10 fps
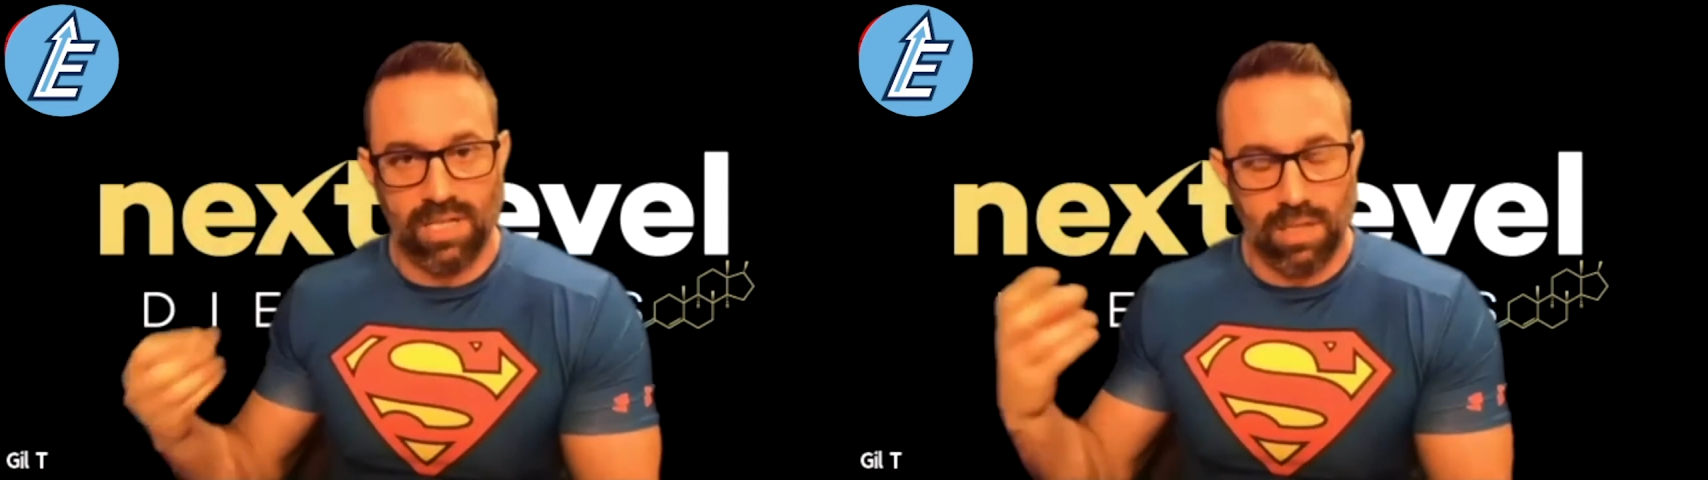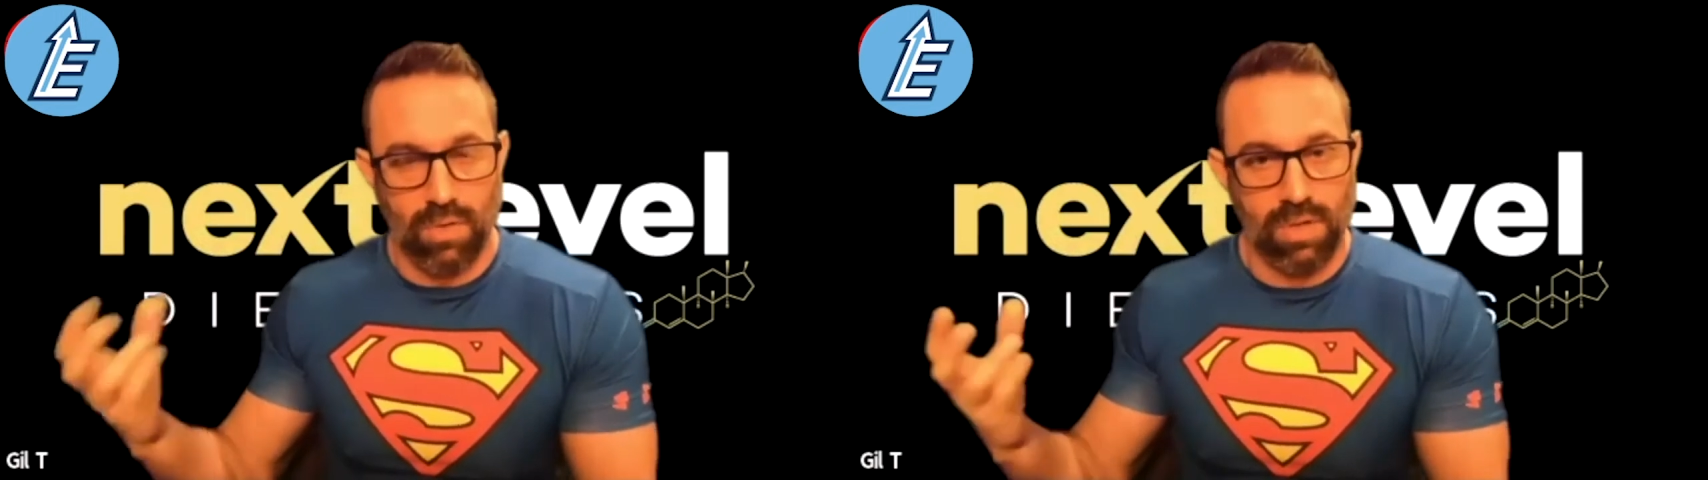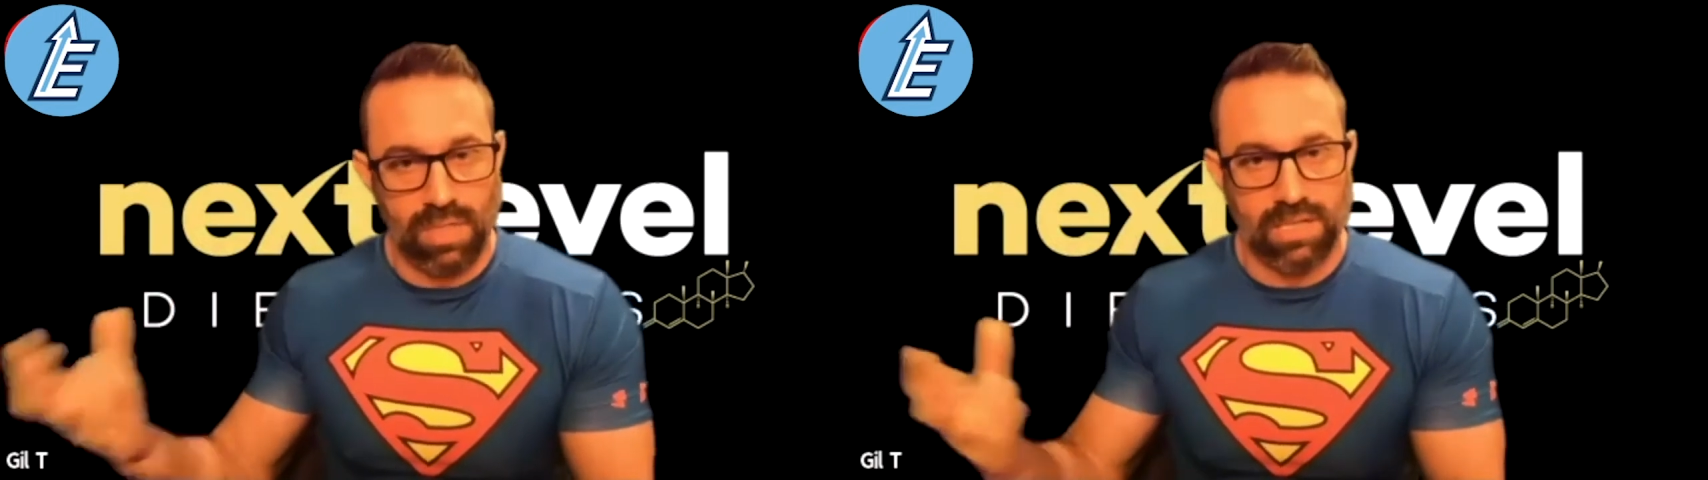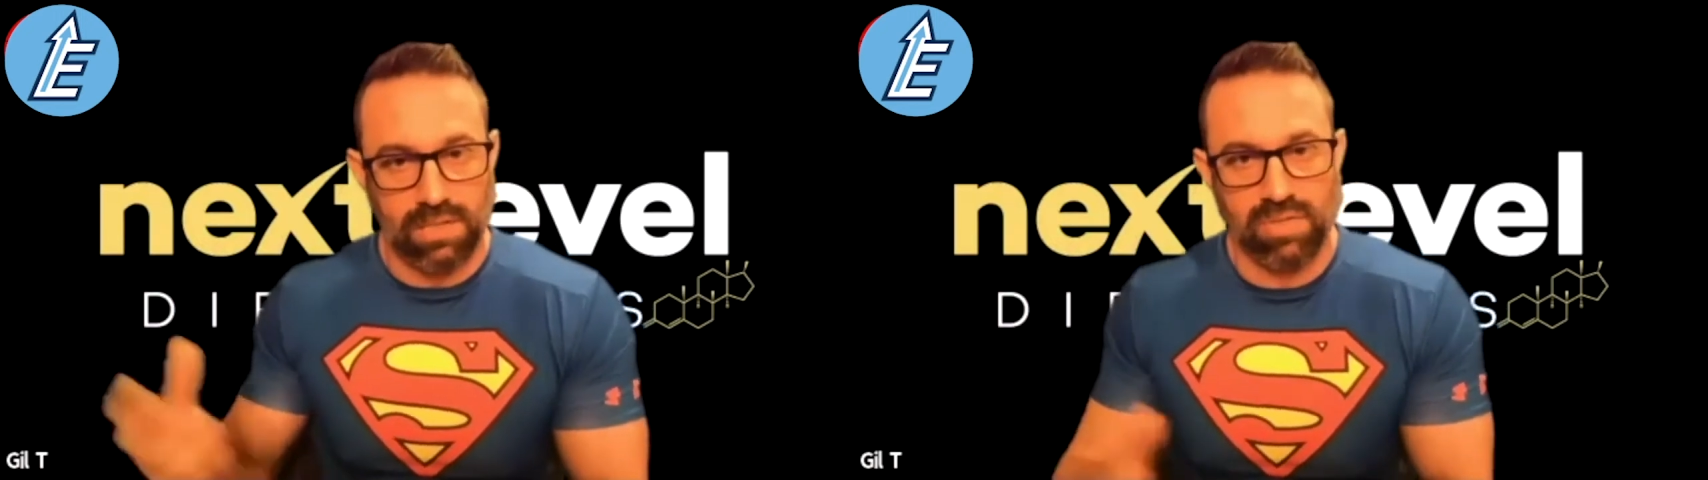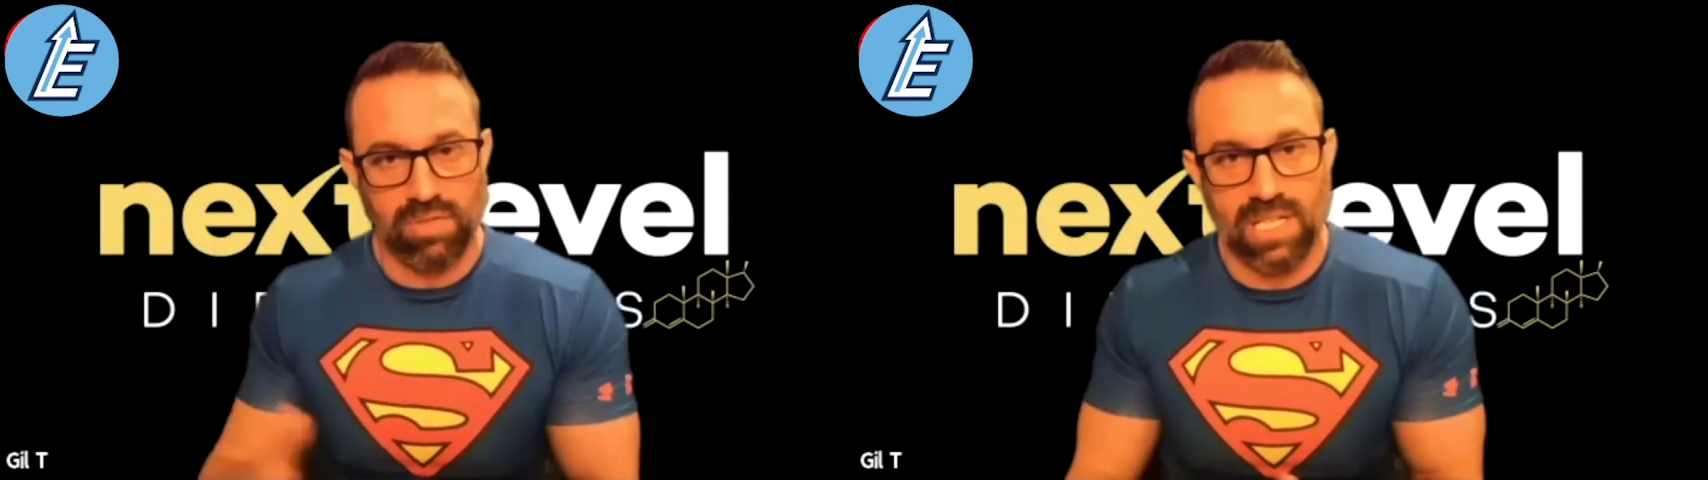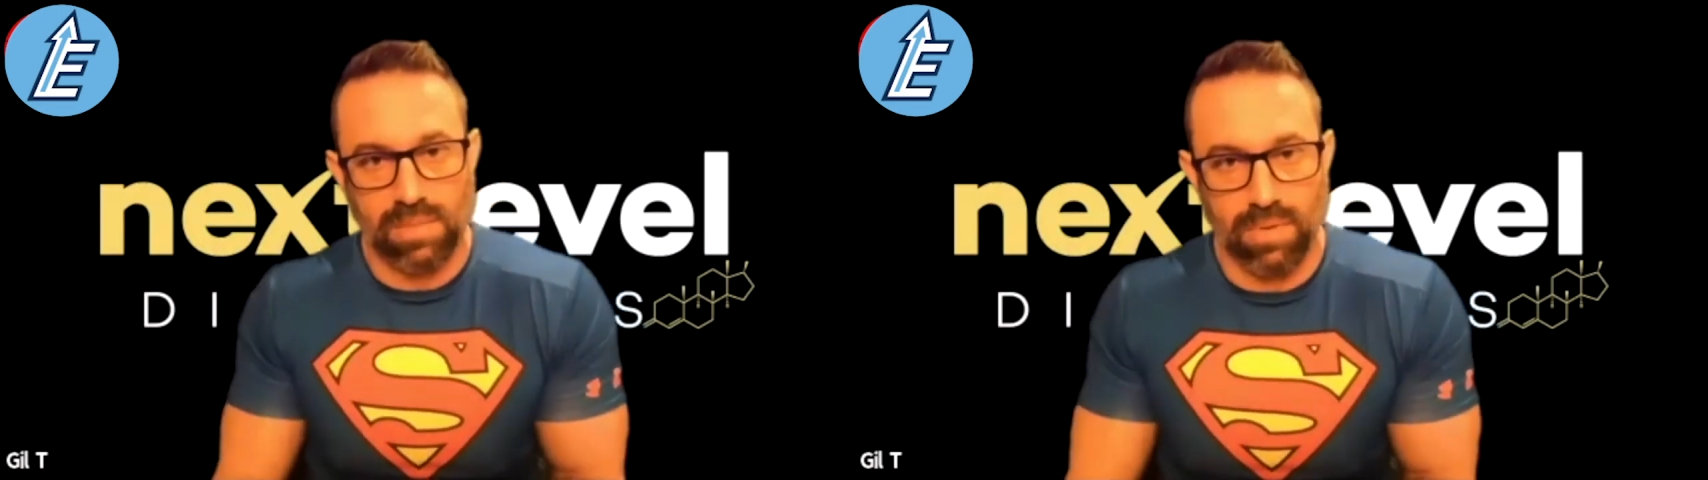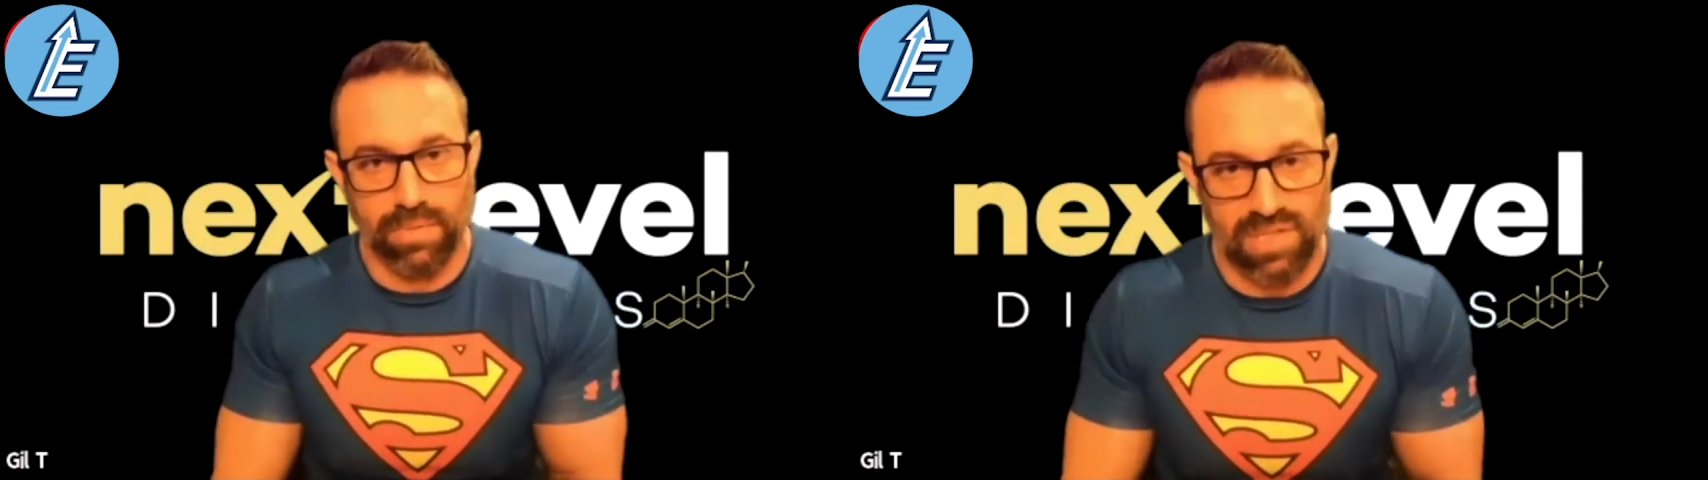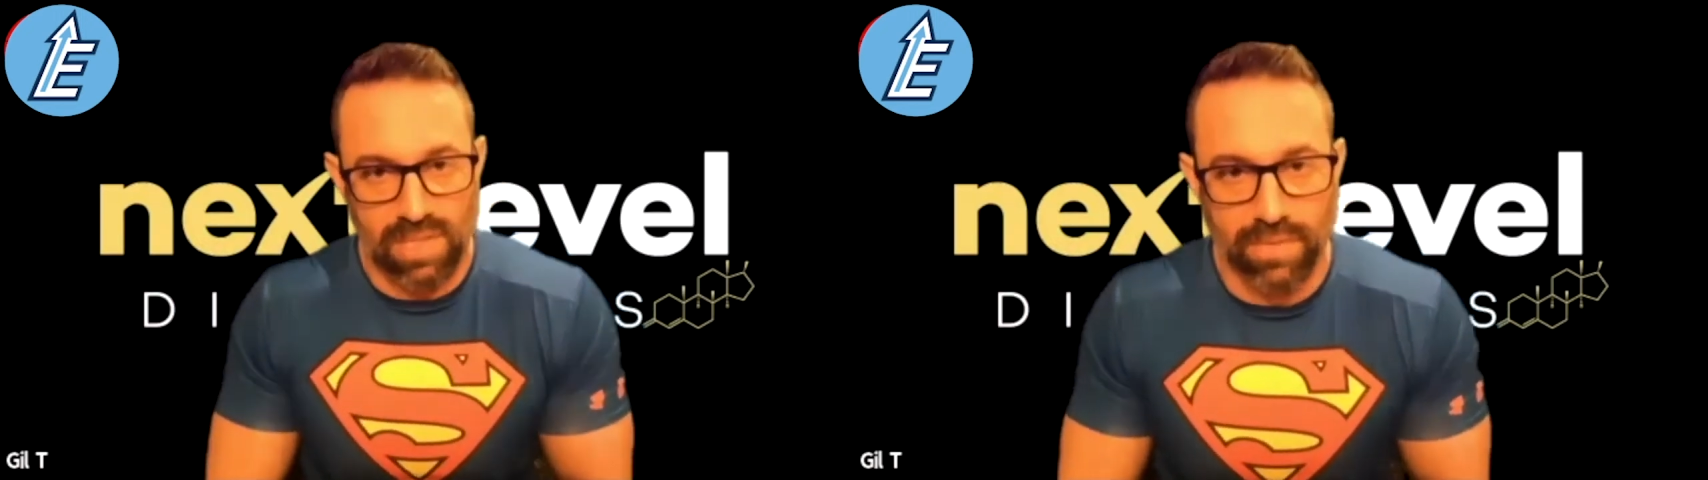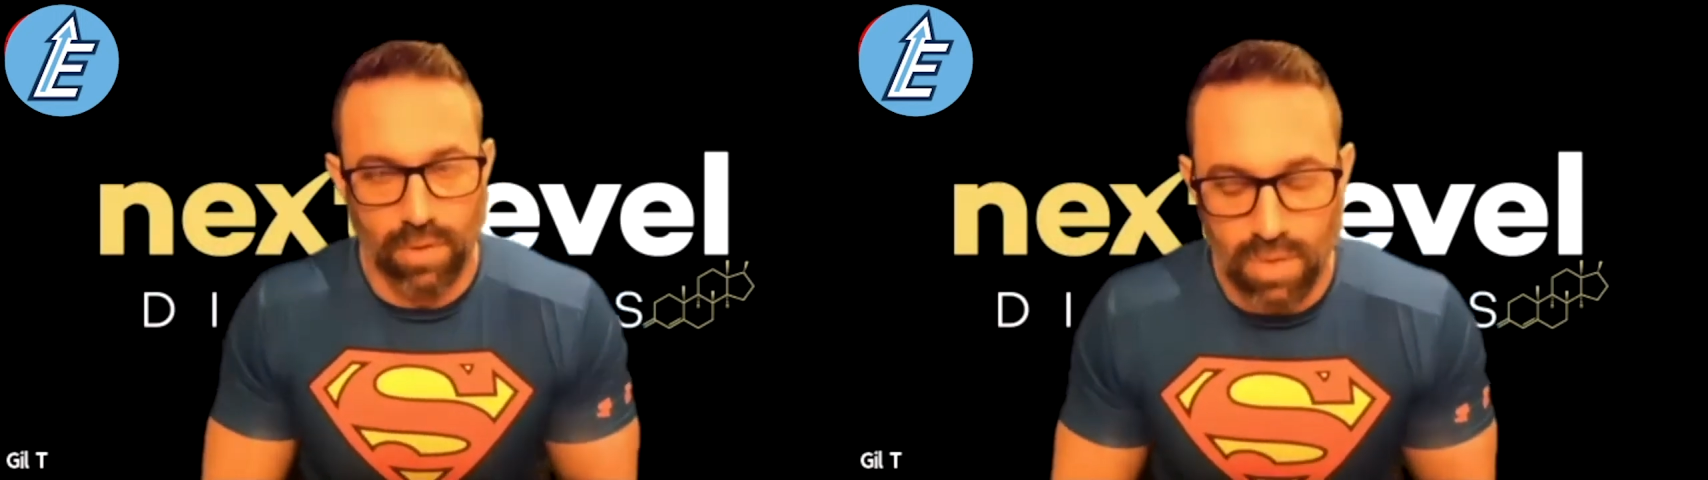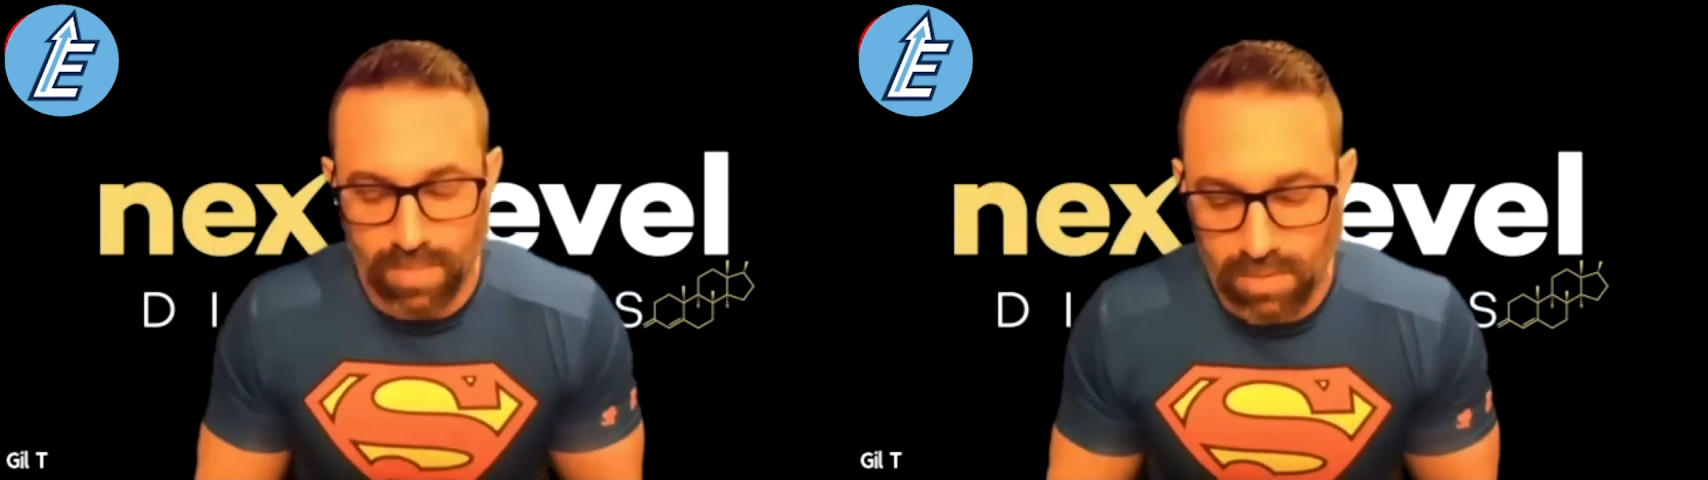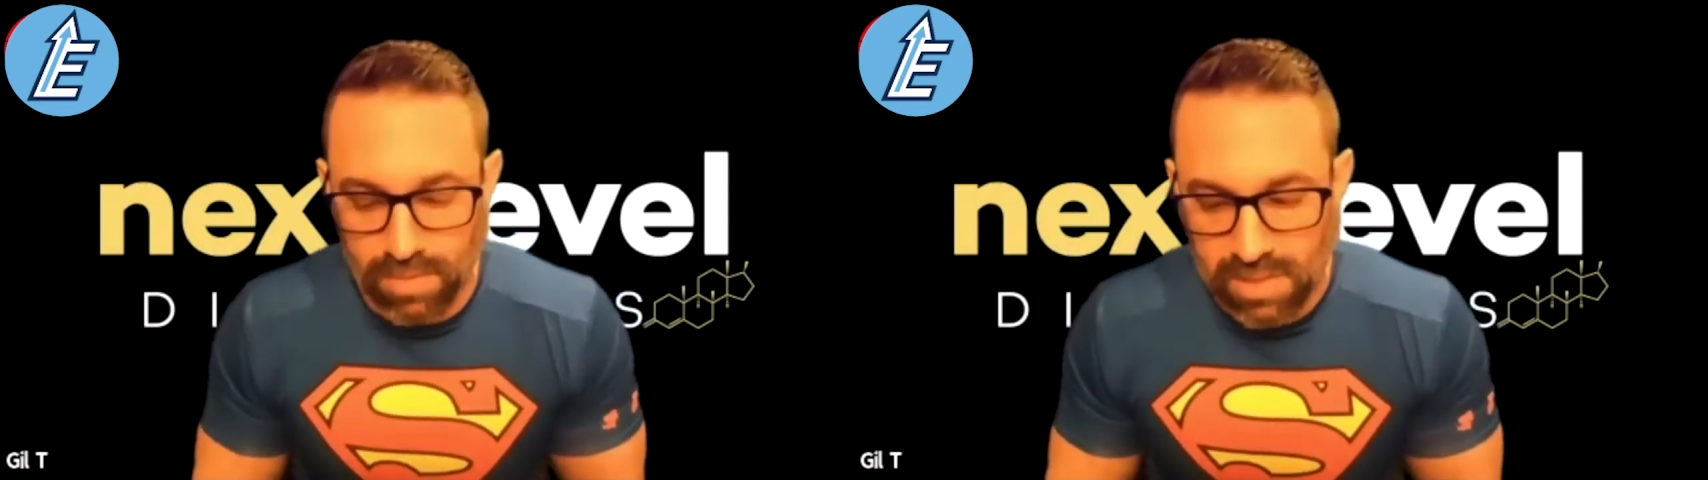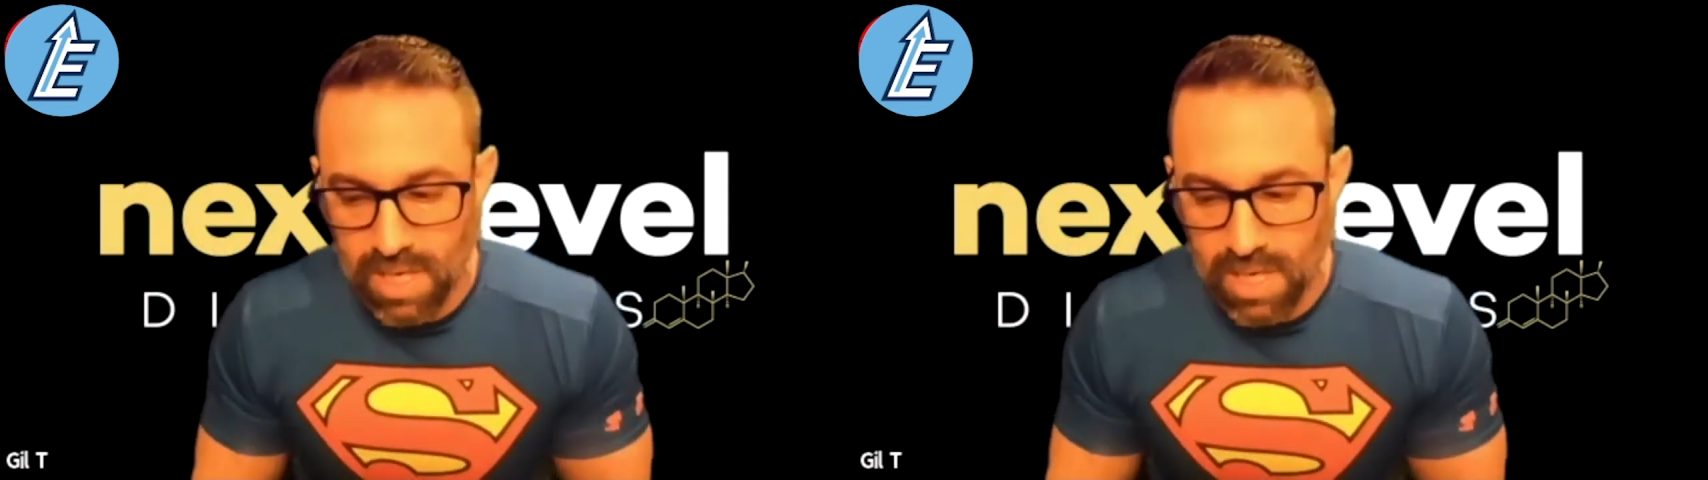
The cortex is responsible for several hormones.